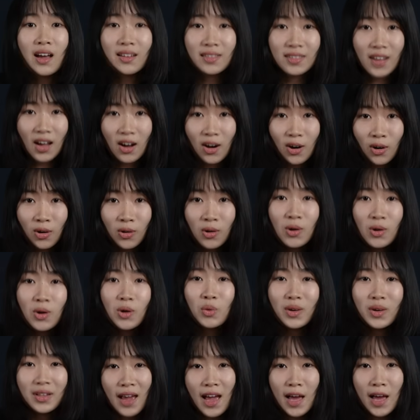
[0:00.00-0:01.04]
Now,
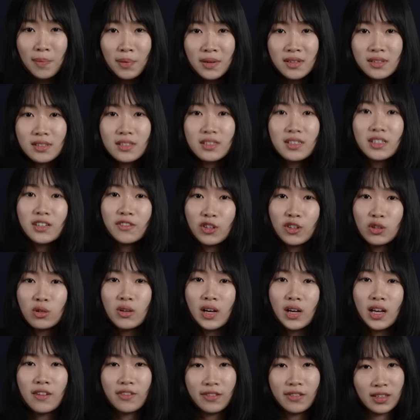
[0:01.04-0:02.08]
what happens if you don't
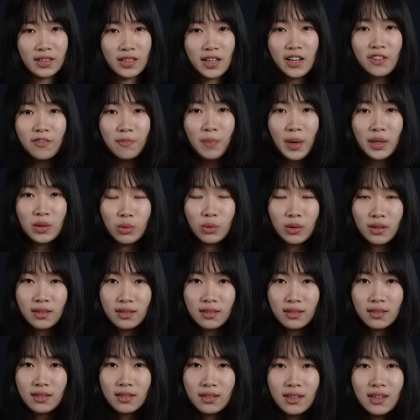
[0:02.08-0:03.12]
have enough
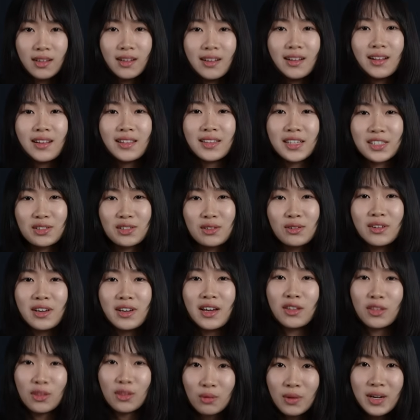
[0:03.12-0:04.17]
bandwidth? Let's look
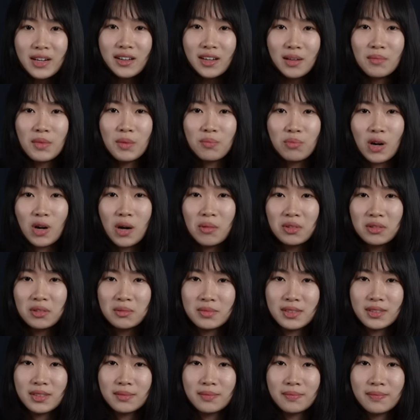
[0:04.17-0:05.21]
at three common
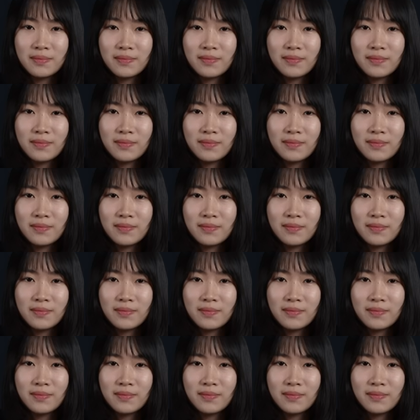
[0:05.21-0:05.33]
problems.